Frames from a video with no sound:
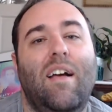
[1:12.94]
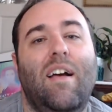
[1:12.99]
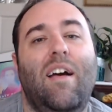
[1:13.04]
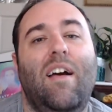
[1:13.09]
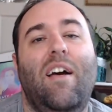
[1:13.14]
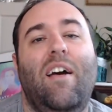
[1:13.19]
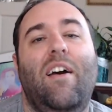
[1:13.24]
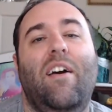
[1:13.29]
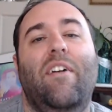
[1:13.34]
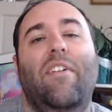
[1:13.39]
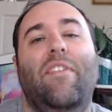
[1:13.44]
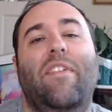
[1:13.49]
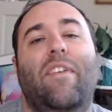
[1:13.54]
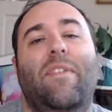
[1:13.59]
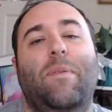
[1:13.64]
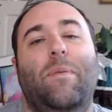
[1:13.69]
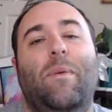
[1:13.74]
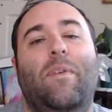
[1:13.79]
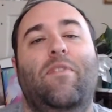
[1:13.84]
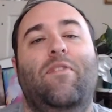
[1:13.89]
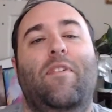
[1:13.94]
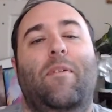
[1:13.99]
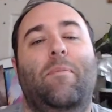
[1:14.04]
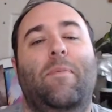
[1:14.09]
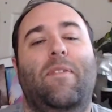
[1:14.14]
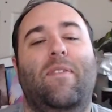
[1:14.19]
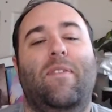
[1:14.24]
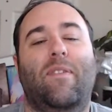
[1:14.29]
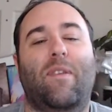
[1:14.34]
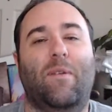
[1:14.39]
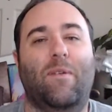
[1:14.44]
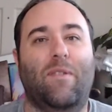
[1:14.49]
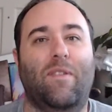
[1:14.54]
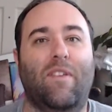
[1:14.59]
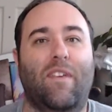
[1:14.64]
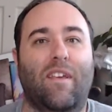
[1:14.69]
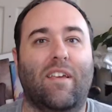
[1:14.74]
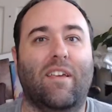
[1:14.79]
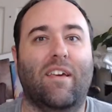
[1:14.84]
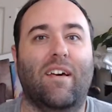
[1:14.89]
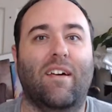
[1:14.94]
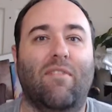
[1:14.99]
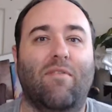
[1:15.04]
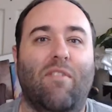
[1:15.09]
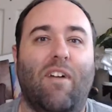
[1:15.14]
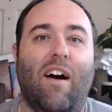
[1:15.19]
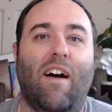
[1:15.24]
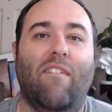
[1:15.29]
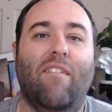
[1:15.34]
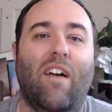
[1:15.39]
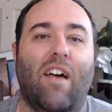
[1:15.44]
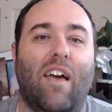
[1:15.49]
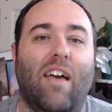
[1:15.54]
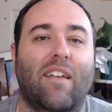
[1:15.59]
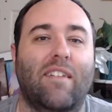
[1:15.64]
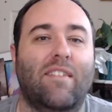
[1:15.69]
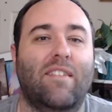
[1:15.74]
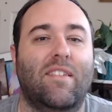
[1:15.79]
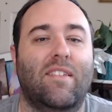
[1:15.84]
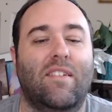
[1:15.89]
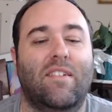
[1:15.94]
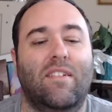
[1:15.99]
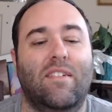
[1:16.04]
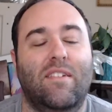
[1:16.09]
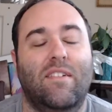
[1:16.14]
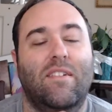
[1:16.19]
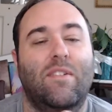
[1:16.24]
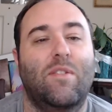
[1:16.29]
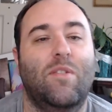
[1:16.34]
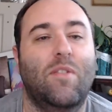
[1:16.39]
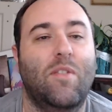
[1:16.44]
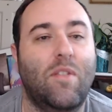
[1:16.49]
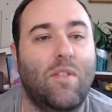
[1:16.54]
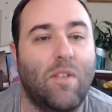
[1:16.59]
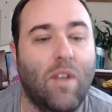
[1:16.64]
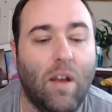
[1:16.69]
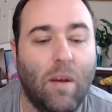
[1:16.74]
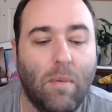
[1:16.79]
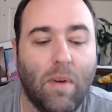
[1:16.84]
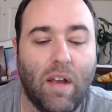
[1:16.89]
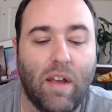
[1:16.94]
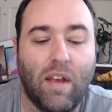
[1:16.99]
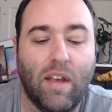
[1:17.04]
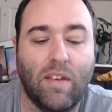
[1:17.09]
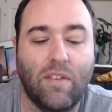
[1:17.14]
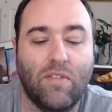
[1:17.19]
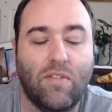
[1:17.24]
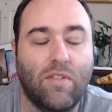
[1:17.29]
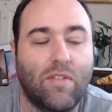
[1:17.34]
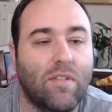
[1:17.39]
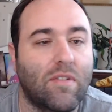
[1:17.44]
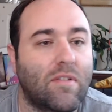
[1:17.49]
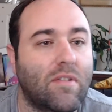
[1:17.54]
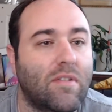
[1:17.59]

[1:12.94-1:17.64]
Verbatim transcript: Oh, that switch up is so sick. I love it so much.